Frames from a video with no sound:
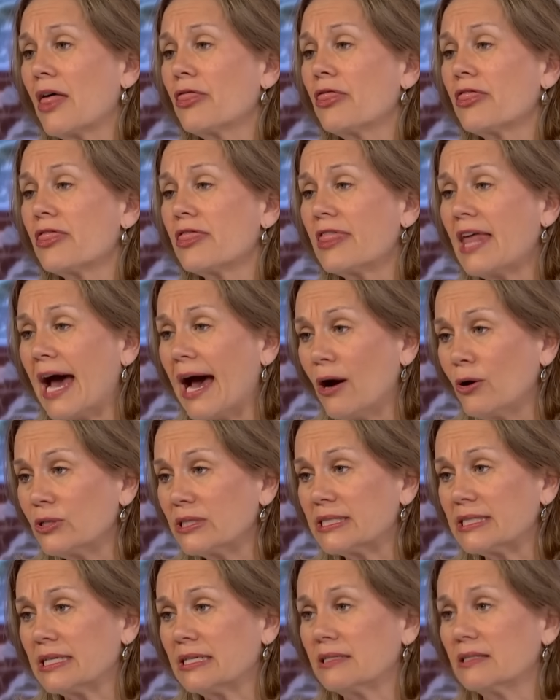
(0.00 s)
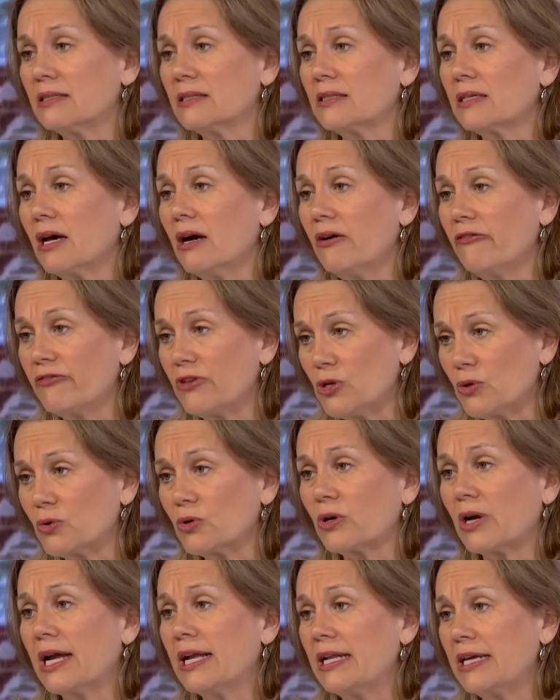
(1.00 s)
thousands of
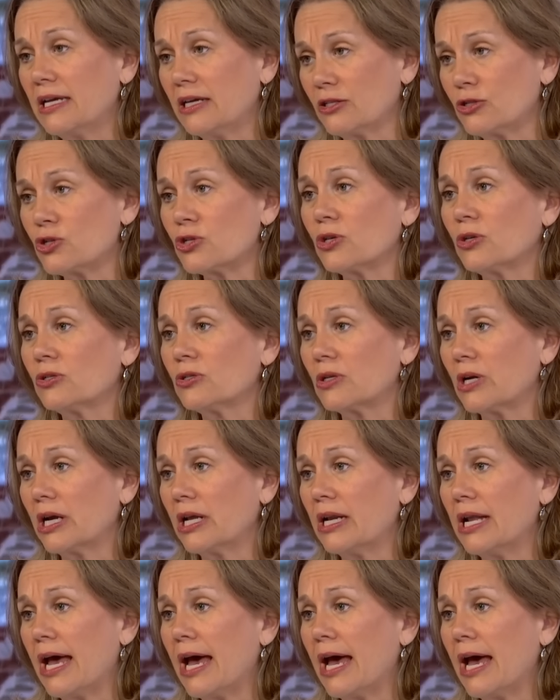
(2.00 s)
Ukrainian children